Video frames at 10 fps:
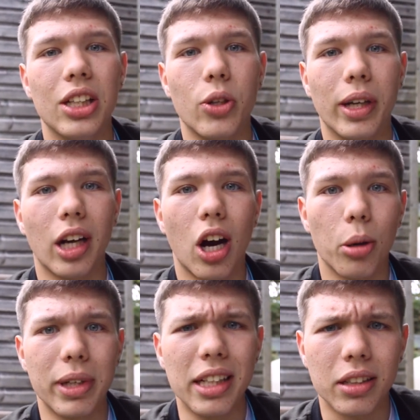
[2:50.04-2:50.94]
doing
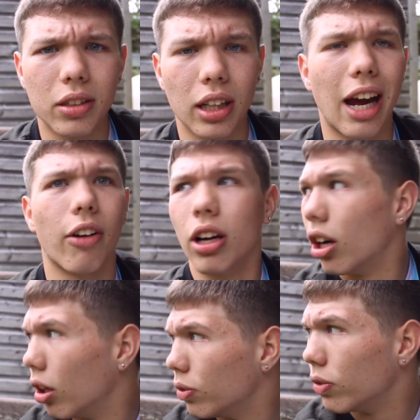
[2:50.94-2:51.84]
army, an hour and a
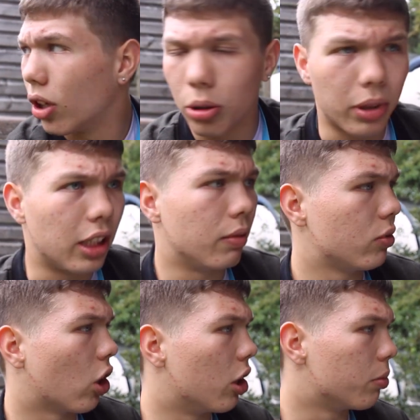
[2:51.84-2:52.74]
half of army
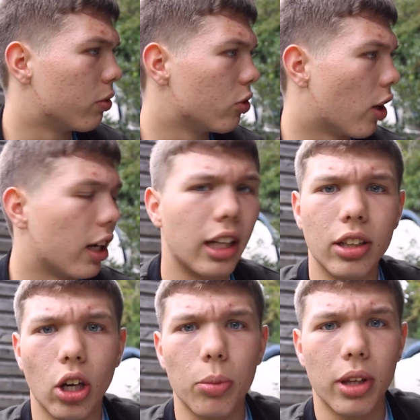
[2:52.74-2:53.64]
type
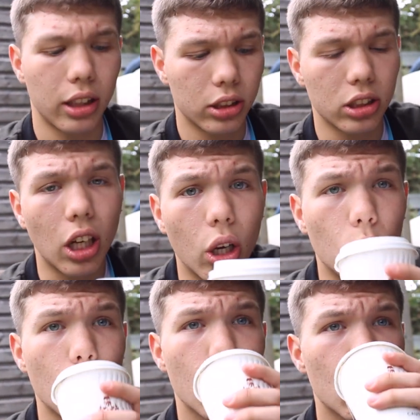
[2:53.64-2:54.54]
training type things.
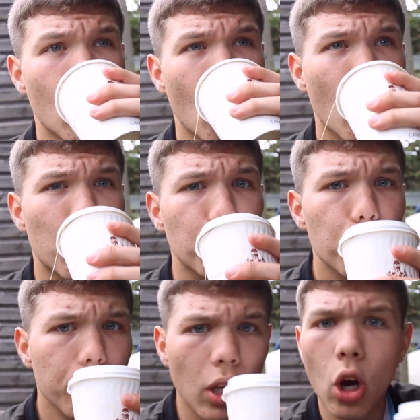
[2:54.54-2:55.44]
So
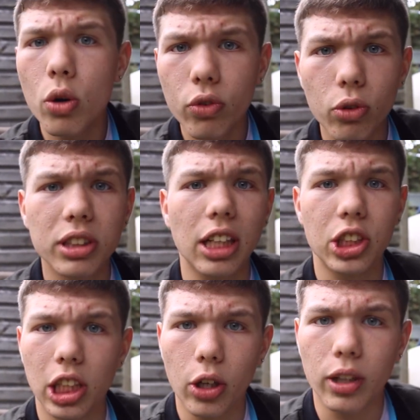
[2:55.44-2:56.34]
overall, it's
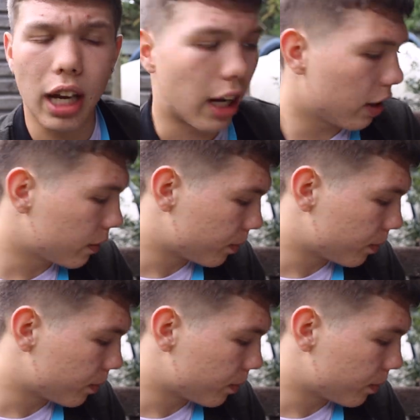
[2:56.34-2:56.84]
actually okay.